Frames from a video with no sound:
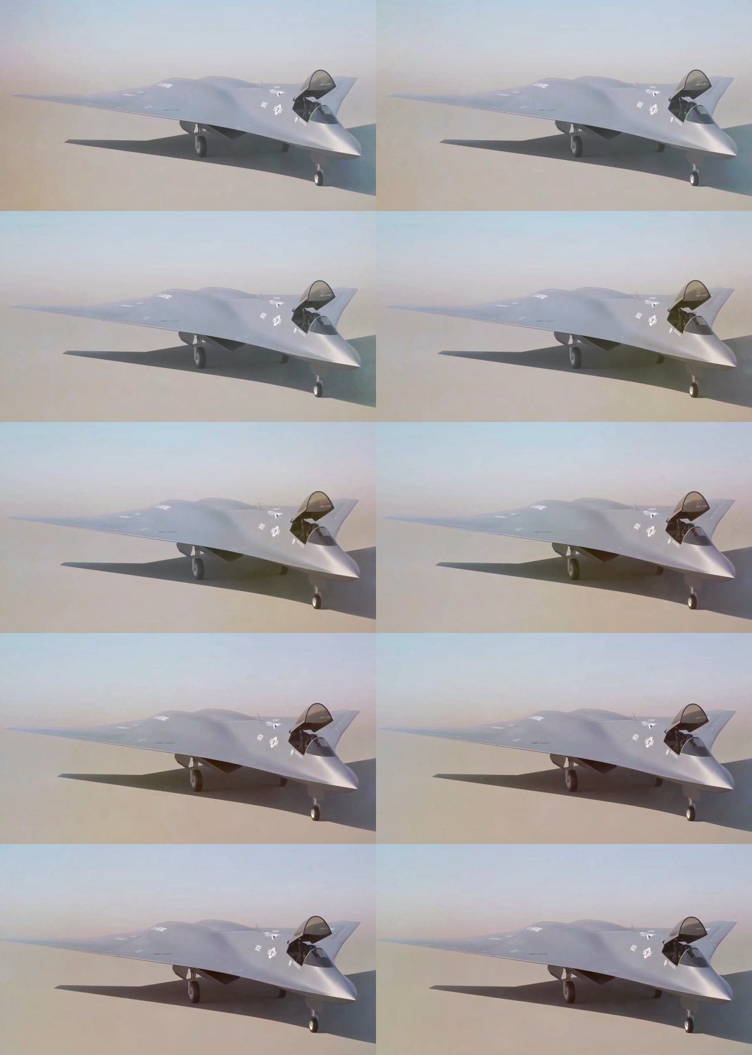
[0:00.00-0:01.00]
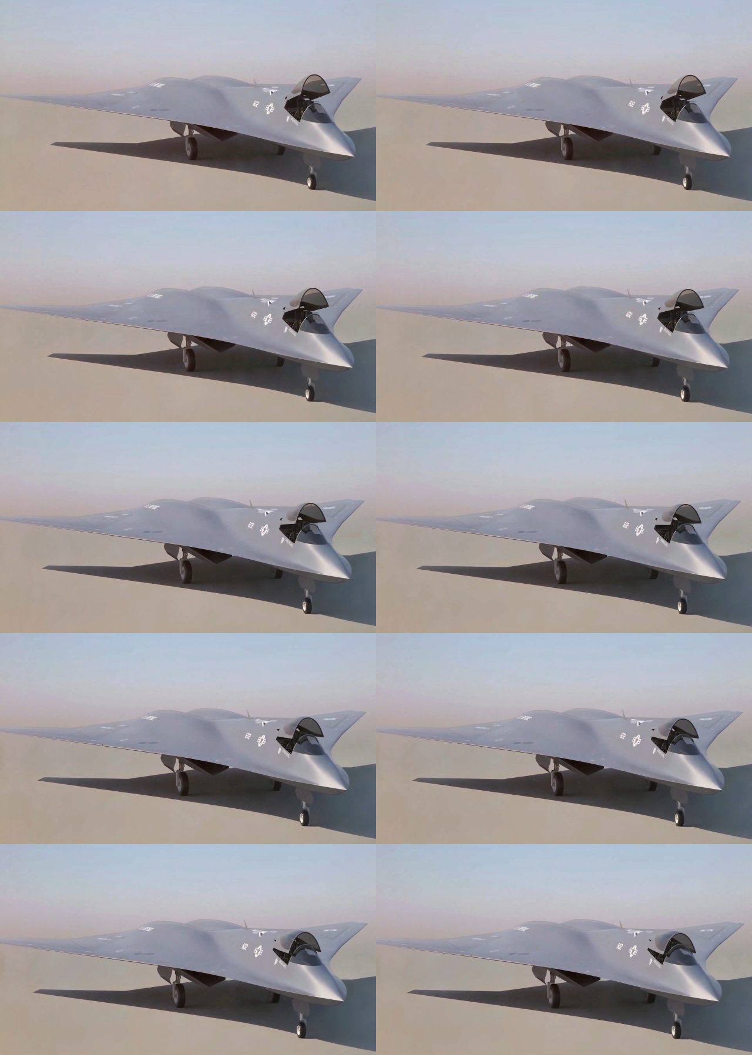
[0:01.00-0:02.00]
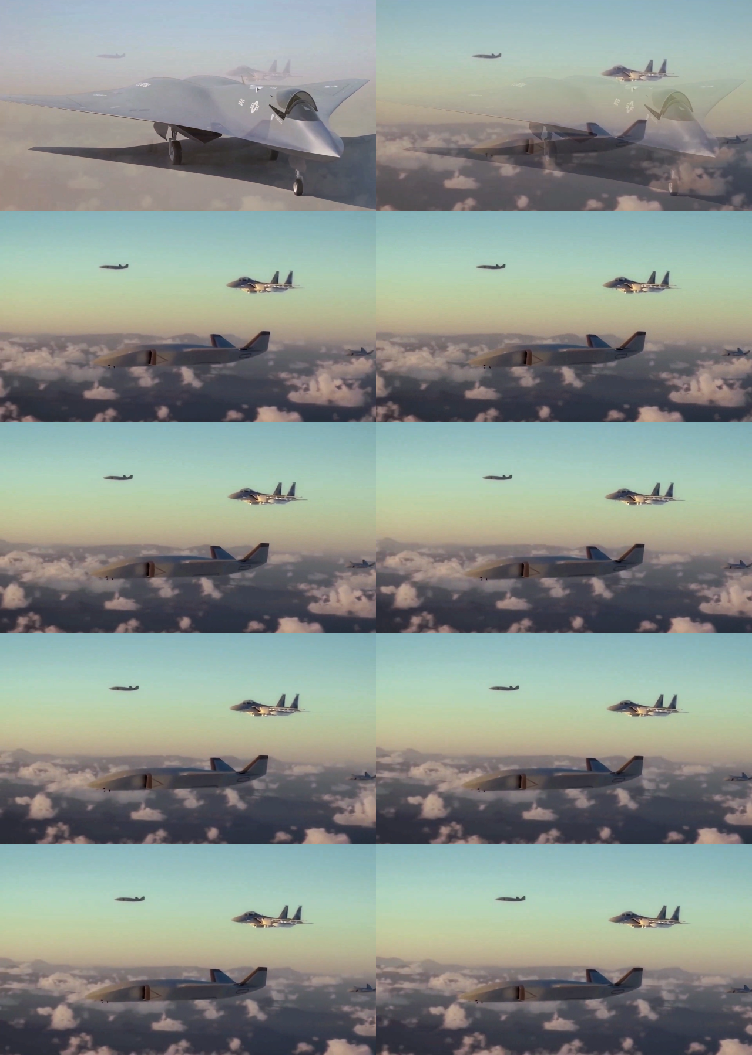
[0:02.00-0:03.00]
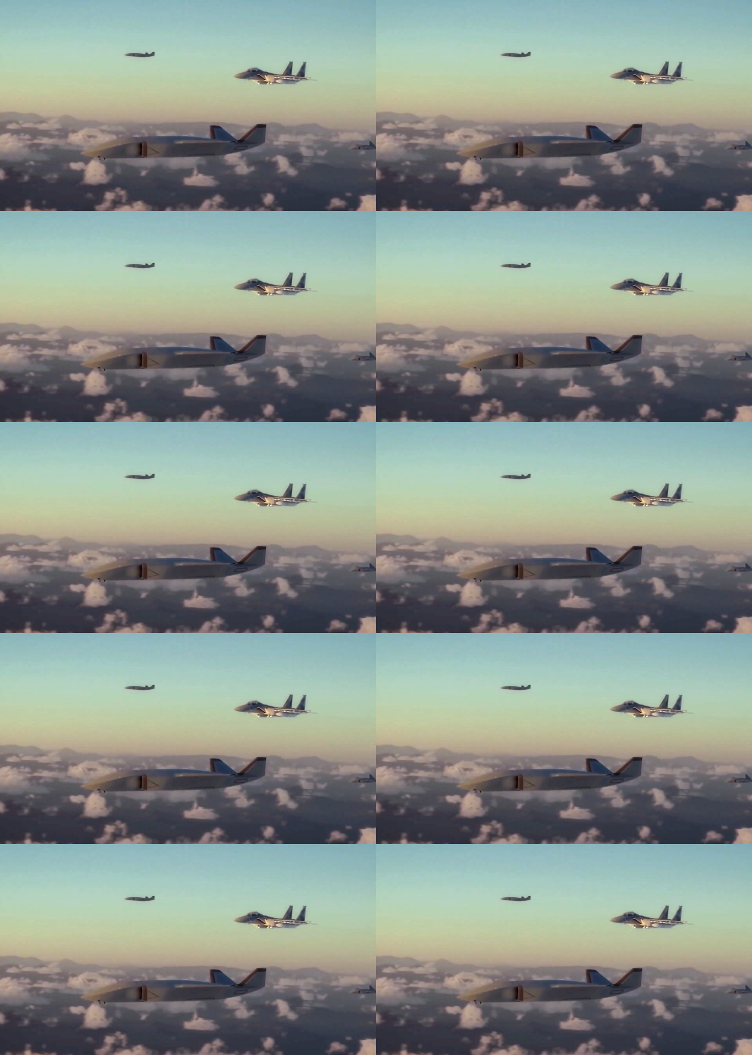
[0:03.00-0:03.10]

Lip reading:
(no speaker visible)